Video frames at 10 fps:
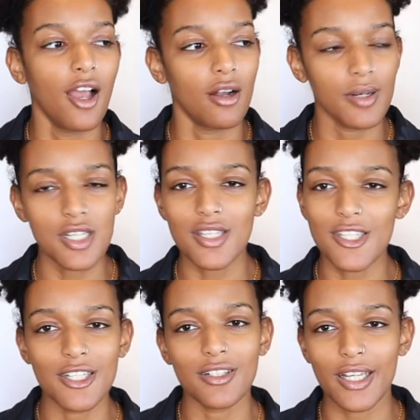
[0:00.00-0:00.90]
which is
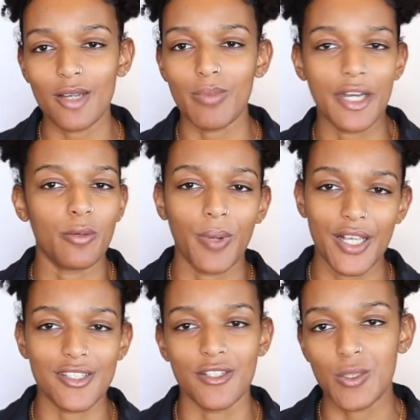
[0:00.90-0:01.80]
still like a better
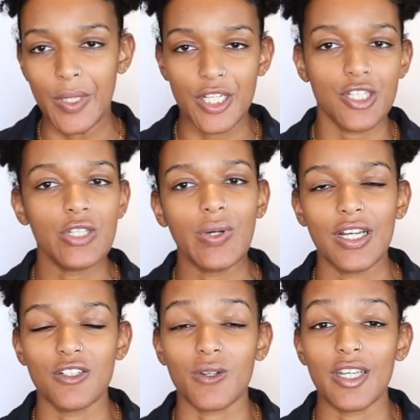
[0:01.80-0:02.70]
price than
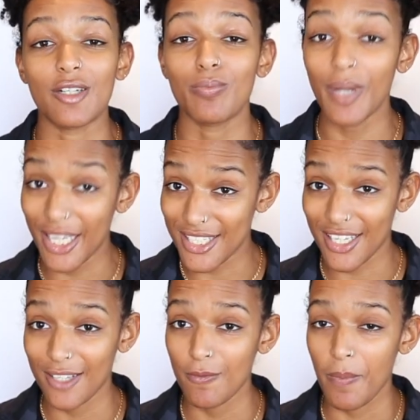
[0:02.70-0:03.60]
$2,200. But
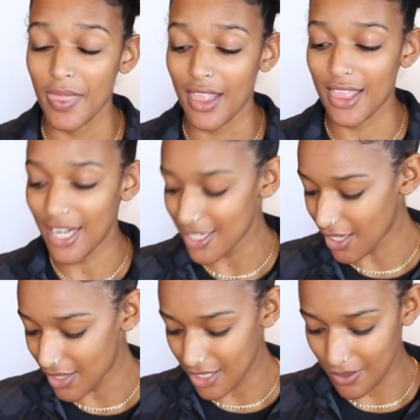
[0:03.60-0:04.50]
then I
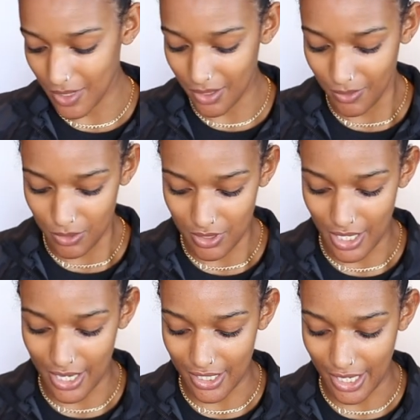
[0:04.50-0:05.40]
saw this one, which was
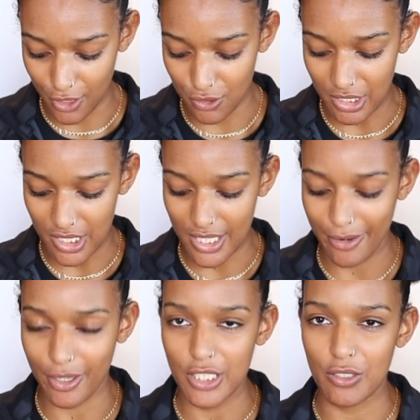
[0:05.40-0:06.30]
had an extra
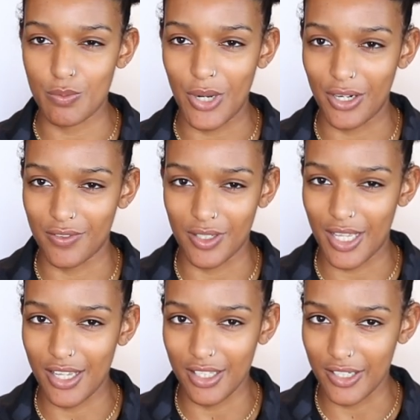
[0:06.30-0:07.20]
discount because it was part of their
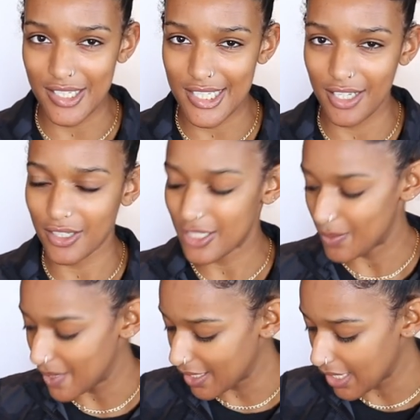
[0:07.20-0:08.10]
like clearance sale or
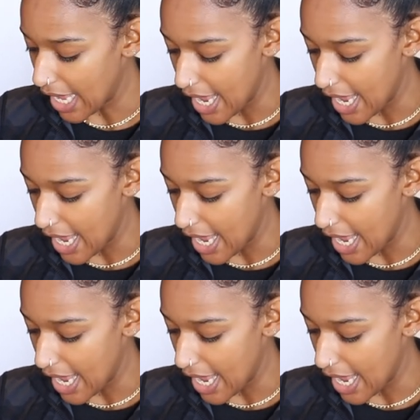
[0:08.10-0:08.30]
something,